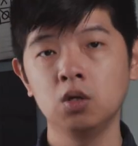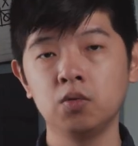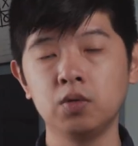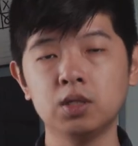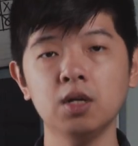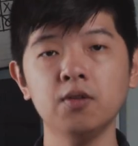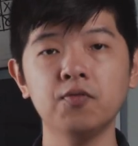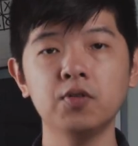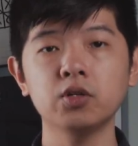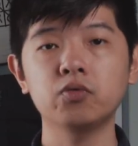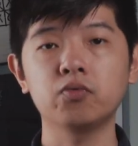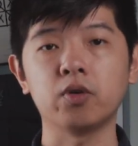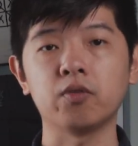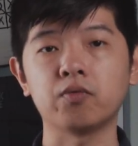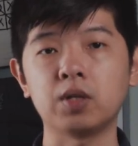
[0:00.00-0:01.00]
We start
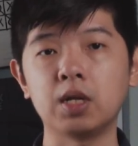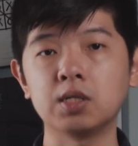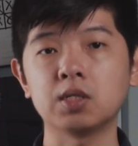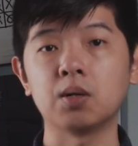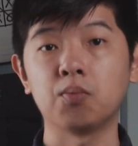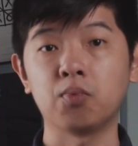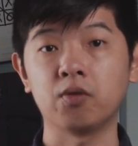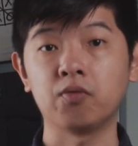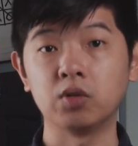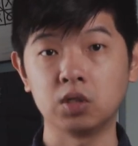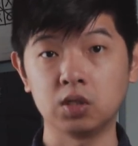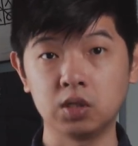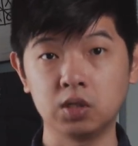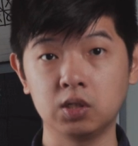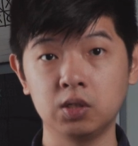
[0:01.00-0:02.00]
first with taste and
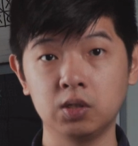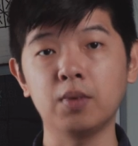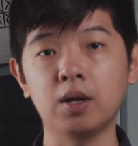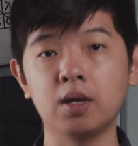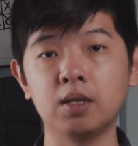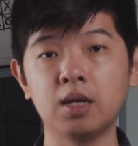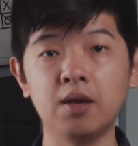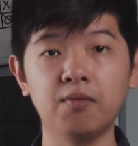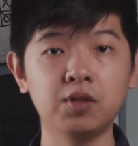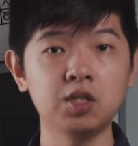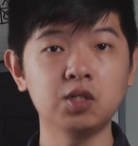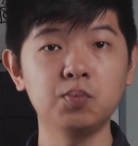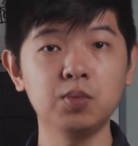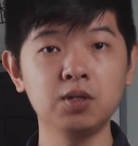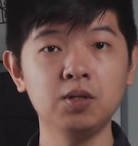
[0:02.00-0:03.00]
preferences. An
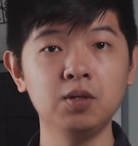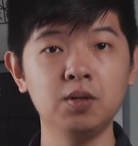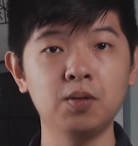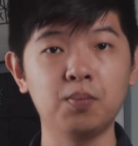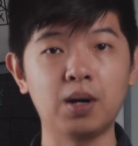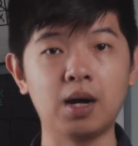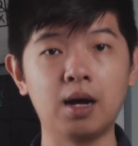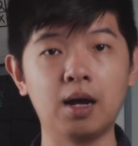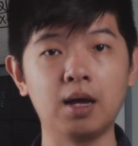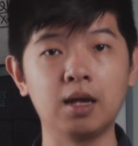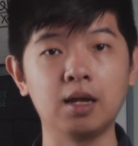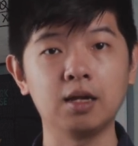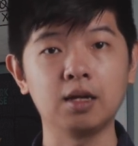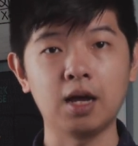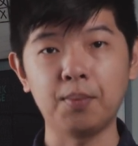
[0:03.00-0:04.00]
advertisement
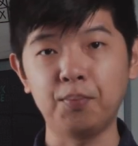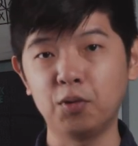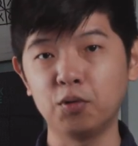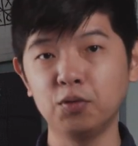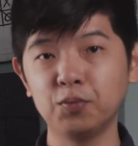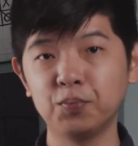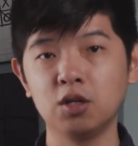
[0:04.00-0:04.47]
by Apple